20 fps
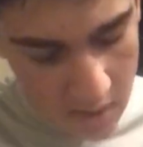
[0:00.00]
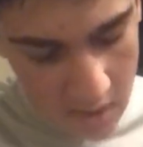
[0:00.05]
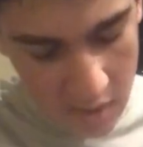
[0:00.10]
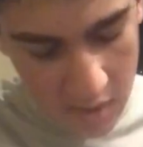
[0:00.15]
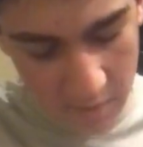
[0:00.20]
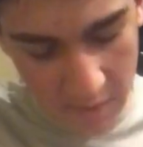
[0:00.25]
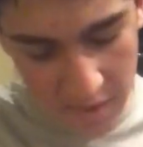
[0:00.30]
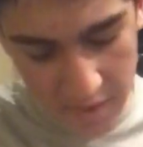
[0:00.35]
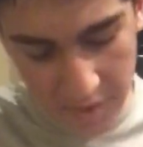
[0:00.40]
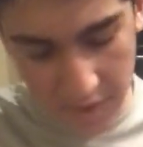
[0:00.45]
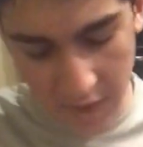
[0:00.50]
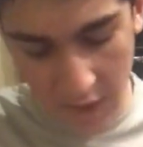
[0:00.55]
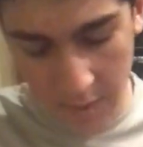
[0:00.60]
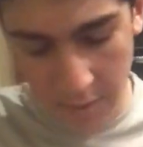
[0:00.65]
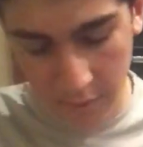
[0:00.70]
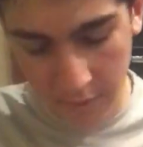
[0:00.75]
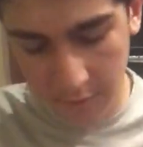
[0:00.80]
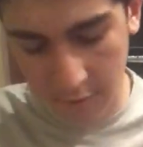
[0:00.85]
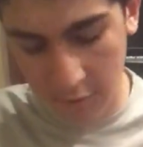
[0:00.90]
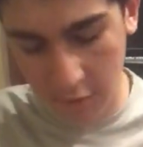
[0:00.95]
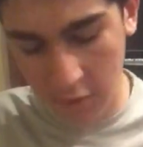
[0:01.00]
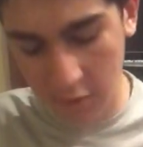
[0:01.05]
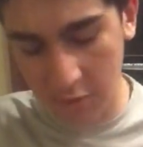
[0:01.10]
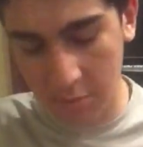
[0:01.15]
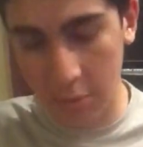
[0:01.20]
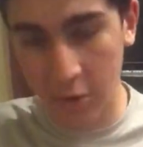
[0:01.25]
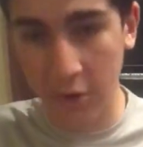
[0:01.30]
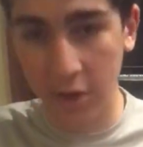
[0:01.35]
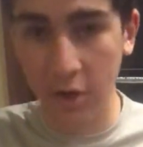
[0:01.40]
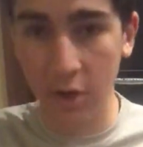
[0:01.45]
The method I prefer is
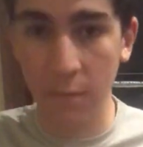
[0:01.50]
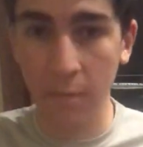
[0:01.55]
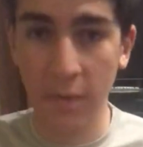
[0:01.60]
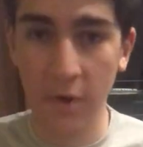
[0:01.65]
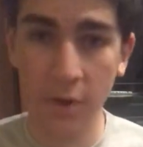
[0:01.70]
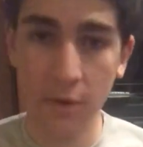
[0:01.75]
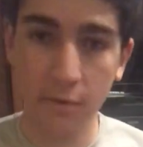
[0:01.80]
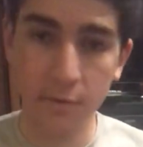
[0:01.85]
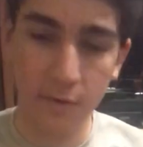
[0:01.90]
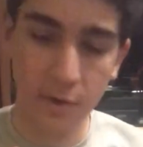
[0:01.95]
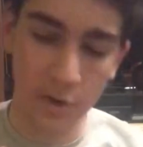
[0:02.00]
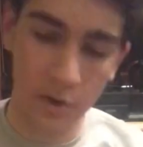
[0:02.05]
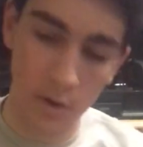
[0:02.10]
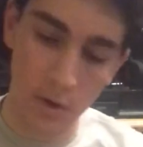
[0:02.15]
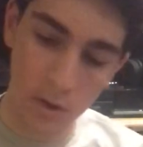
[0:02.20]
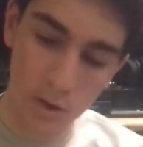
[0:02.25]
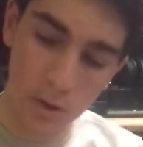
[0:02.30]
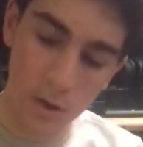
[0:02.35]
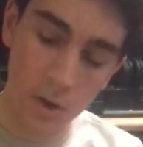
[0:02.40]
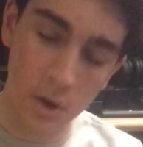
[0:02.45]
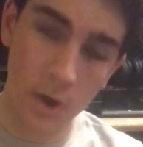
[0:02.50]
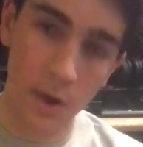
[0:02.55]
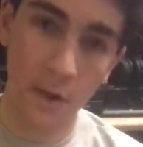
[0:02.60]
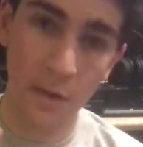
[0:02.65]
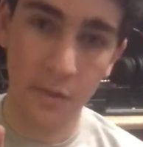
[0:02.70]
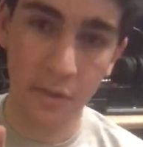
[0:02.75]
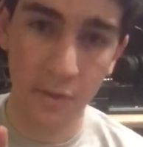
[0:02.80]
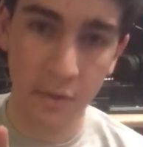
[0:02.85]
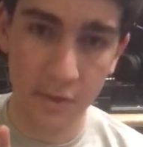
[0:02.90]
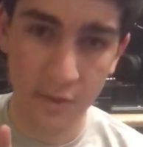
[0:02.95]
putting your middle finger
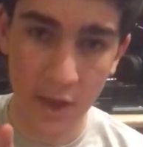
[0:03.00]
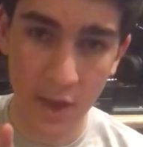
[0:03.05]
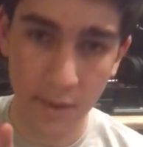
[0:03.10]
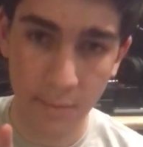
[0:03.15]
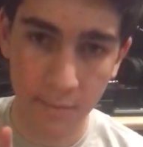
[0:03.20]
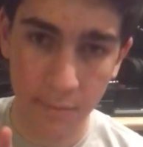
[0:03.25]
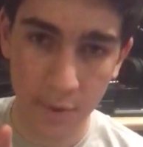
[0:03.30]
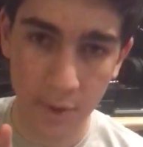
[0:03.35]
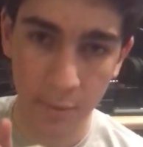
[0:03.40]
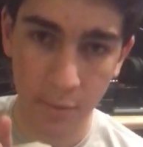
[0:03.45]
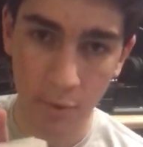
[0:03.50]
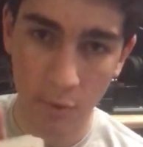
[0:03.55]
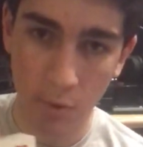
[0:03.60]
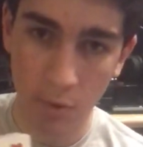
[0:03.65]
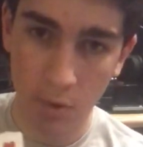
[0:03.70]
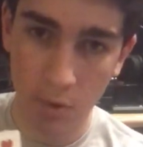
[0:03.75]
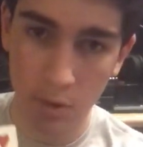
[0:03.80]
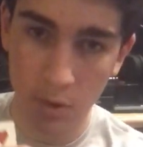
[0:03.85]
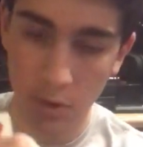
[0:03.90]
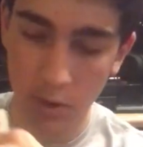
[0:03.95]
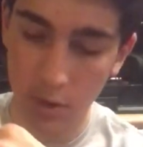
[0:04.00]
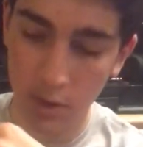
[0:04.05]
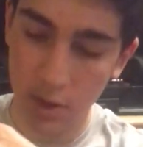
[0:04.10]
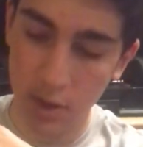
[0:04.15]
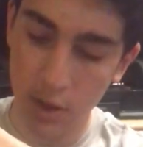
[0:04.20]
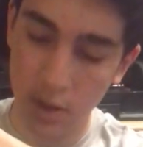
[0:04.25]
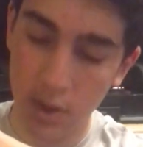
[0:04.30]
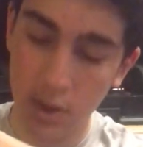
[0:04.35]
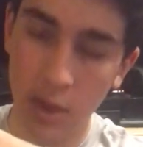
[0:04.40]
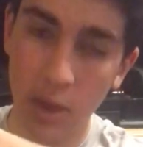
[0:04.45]
on the top pip corner
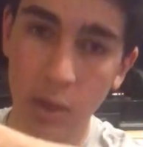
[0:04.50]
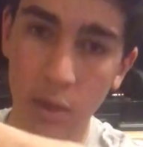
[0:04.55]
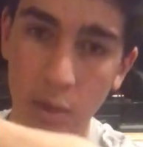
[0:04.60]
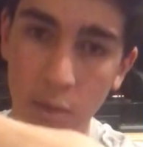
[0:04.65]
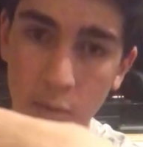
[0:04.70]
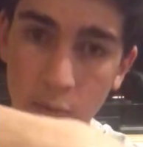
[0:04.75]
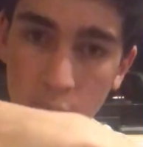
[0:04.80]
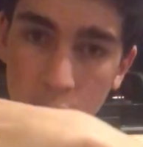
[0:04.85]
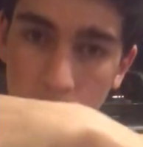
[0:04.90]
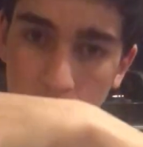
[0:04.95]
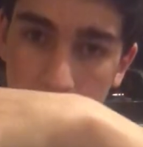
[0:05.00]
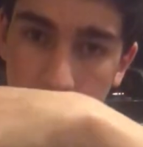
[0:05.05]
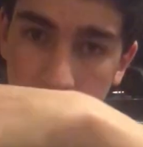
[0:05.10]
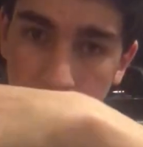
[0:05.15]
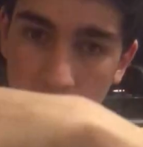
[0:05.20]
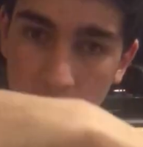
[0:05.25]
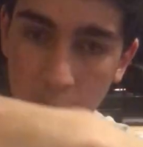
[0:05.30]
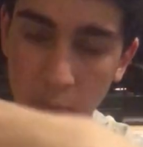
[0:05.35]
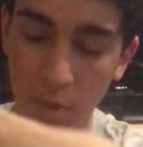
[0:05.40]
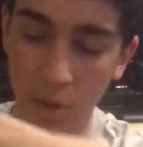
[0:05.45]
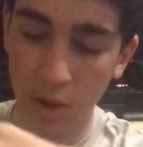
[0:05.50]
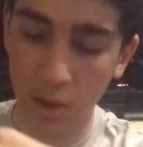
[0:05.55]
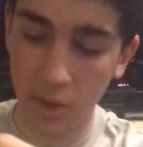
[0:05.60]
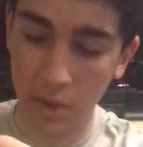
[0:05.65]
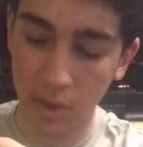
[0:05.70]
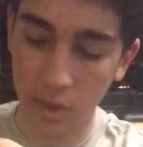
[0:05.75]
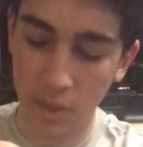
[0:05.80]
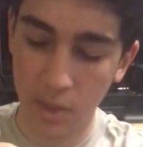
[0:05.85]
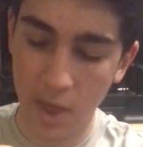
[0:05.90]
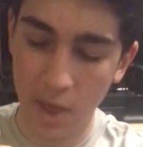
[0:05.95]
and your thumb on
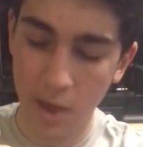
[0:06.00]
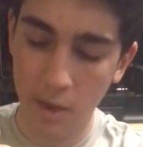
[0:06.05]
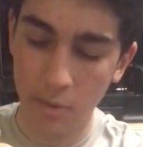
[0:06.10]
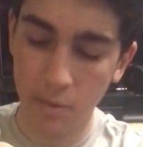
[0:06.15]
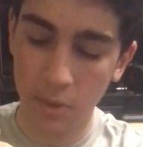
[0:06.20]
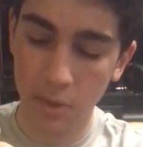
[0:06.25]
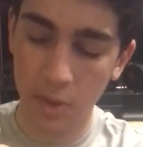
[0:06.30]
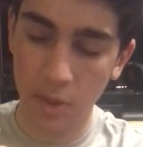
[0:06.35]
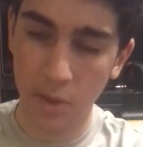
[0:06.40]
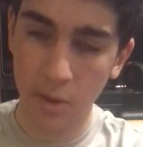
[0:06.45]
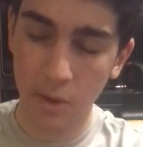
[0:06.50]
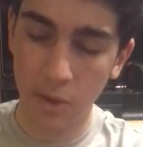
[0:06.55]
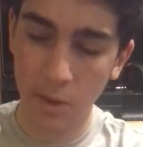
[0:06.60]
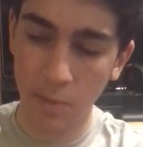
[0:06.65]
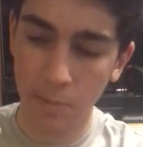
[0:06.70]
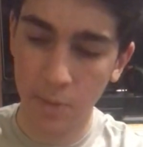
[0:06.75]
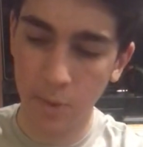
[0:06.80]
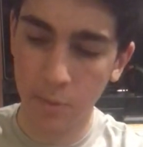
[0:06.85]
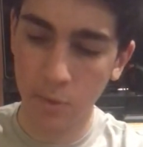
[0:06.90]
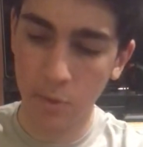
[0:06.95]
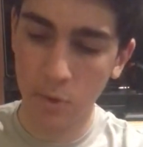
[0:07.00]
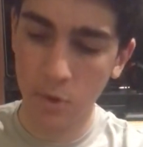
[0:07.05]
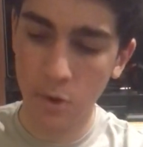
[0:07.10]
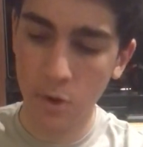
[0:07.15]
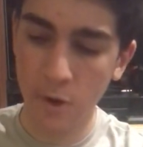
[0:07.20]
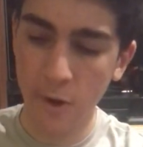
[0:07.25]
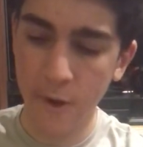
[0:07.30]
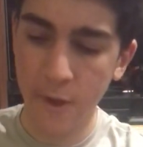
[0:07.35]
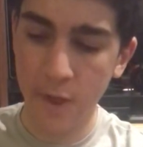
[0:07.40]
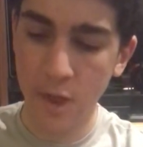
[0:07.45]
that pip
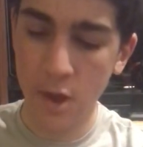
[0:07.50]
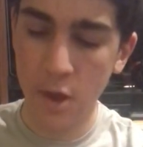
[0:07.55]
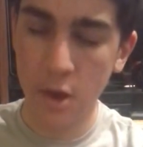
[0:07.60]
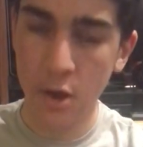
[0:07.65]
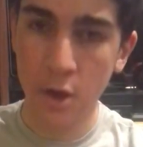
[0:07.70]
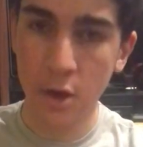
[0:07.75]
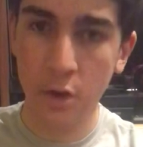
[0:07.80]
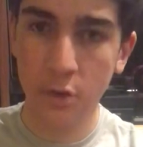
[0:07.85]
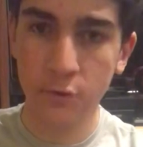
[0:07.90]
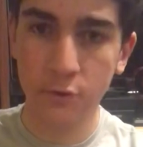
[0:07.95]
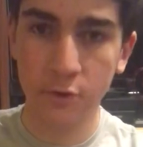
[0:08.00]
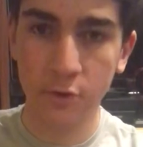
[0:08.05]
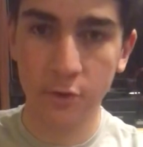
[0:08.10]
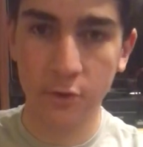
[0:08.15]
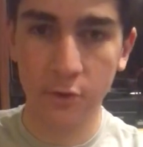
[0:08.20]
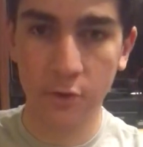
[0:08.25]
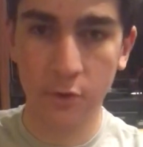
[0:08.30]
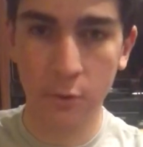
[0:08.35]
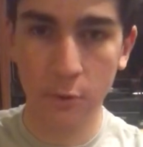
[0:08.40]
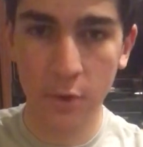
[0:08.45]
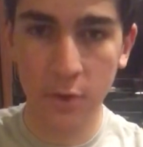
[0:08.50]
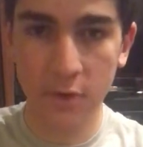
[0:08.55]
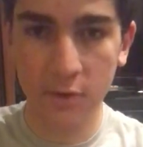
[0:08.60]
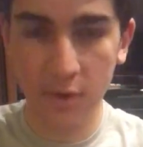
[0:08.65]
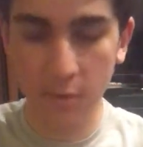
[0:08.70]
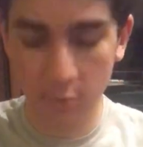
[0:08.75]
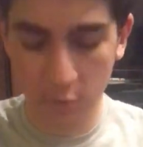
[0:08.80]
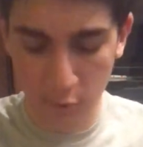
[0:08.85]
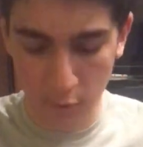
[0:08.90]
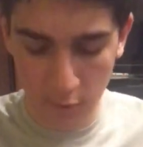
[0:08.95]
corner. Just squeeze
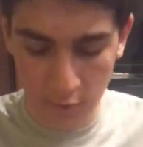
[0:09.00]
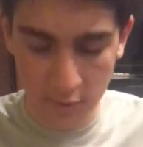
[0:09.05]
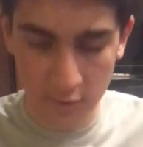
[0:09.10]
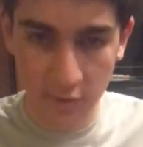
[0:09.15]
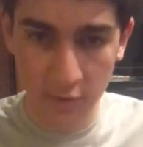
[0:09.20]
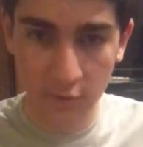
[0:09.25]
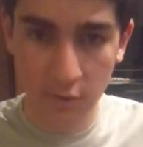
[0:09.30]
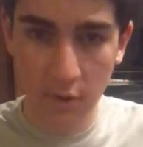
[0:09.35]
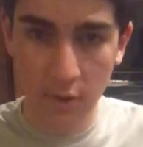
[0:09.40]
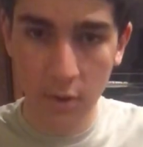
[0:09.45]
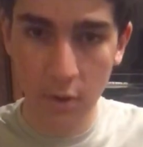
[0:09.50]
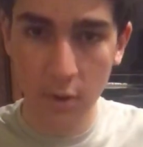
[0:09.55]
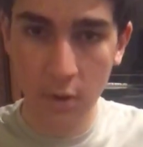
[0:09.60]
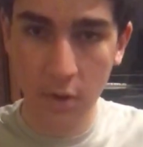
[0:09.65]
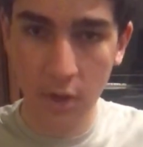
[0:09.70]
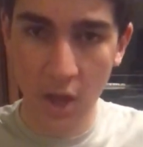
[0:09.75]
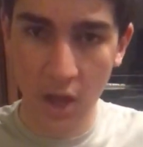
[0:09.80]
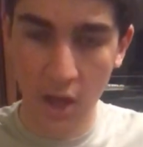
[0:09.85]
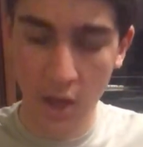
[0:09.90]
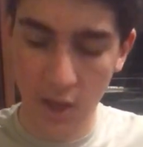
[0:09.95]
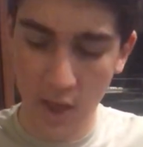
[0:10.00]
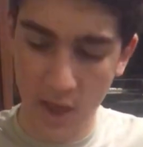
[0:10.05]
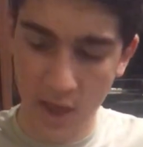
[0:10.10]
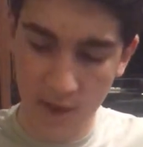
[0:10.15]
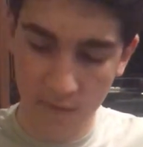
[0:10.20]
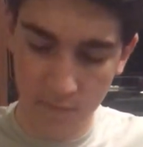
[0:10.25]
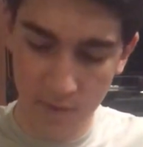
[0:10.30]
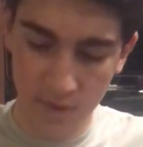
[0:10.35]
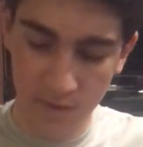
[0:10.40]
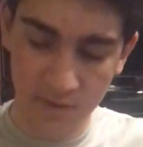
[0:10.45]
them towards each other.
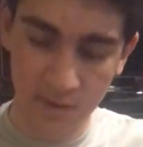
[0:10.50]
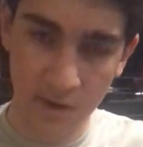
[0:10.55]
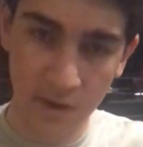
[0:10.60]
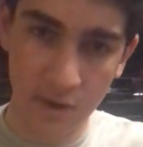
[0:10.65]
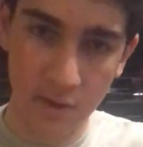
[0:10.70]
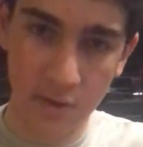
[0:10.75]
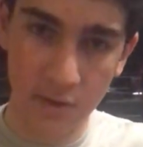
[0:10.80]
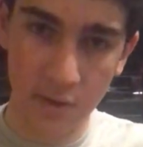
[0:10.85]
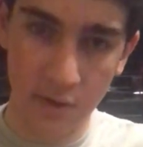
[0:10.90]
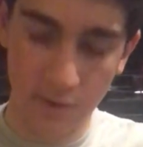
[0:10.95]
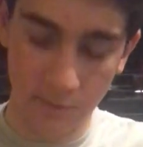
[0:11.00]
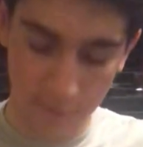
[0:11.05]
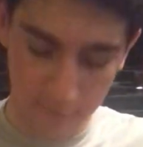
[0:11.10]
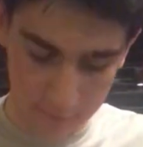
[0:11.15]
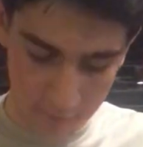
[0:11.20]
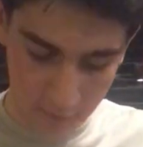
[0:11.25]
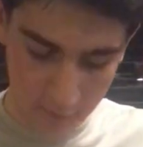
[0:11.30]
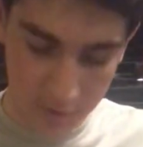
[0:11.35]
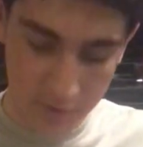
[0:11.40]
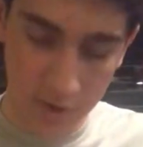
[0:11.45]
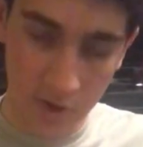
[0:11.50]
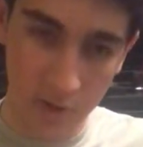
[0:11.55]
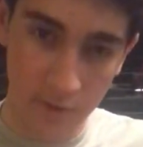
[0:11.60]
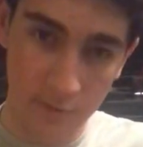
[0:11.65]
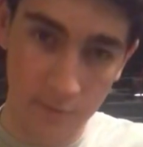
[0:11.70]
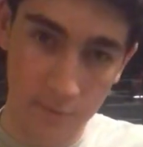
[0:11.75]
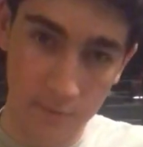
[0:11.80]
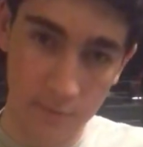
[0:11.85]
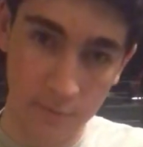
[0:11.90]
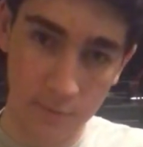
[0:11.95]
Have this hand in front
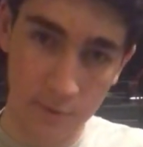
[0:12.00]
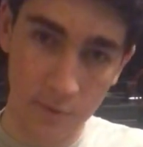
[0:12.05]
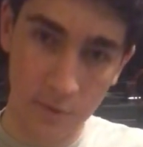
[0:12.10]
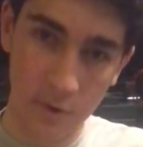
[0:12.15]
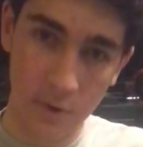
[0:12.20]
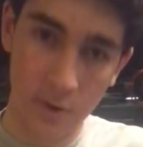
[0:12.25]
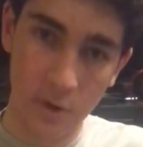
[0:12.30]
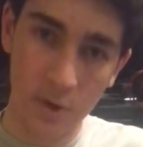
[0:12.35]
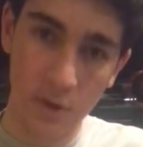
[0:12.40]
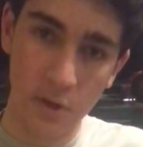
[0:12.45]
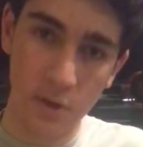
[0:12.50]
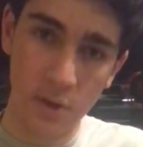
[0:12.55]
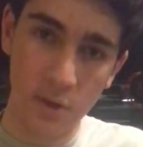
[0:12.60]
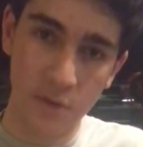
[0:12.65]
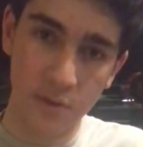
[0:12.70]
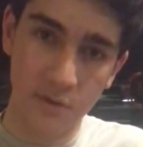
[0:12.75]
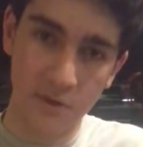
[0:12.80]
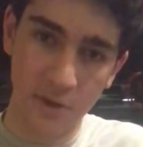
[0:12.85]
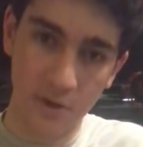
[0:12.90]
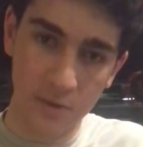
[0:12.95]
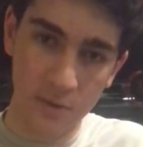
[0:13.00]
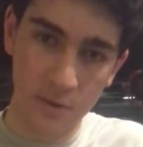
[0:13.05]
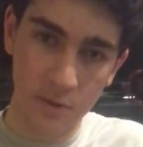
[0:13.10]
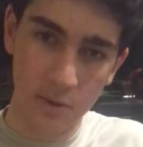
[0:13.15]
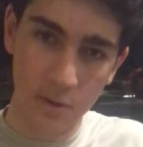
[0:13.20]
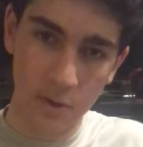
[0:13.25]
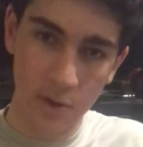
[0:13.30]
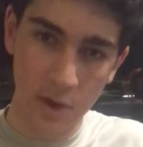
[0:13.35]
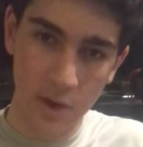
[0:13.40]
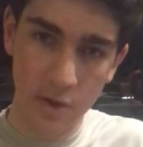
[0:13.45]
of this hand,
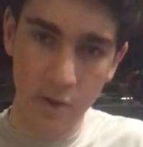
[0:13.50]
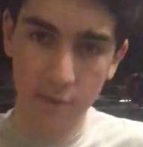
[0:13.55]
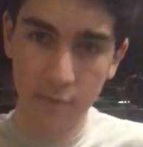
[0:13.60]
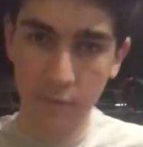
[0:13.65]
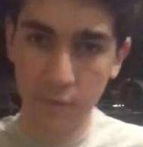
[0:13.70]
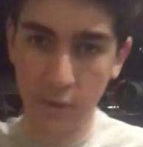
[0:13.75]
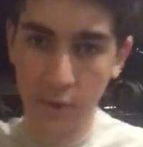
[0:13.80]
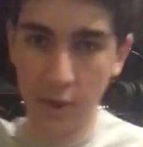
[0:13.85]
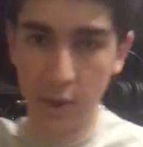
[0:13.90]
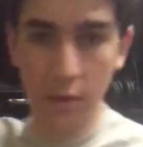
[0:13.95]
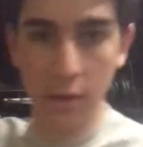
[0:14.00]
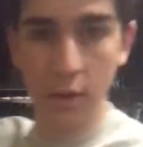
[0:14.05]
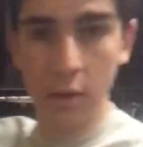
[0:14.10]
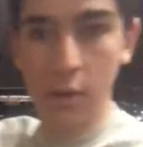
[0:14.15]
kind of like,